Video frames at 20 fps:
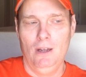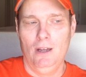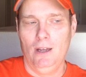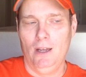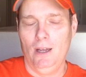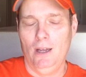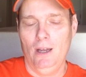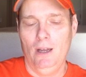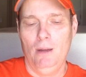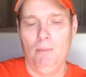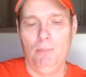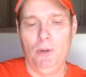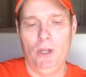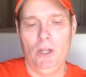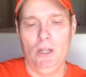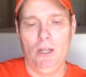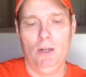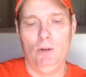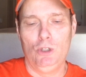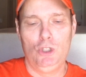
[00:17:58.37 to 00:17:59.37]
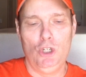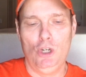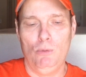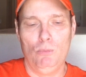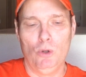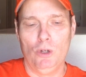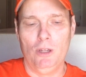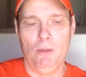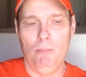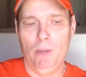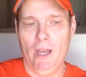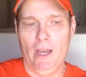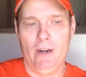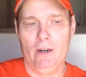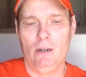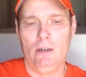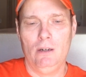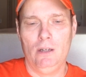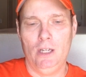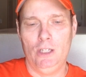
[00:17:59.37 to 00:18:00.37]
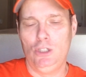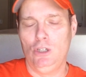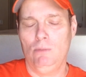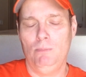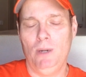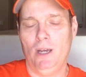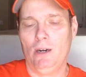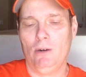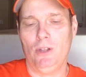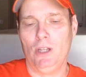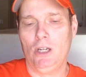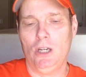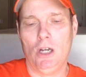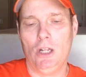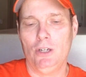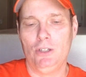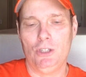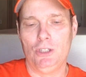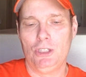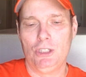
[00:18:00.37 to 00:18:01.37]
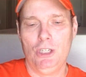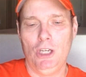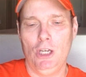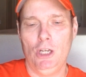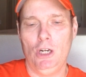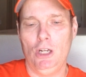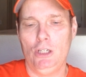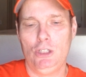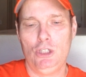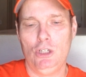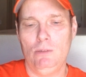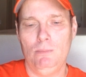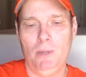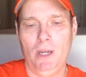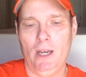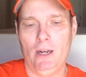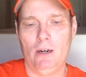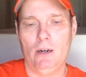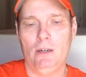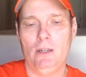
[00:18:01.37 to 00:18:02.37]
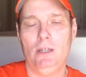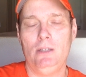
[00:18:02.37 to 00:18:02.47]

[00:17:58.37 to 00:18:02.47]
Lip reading: But should it really matter? It shouldn't matter the color of your skin. It shouldn't matter.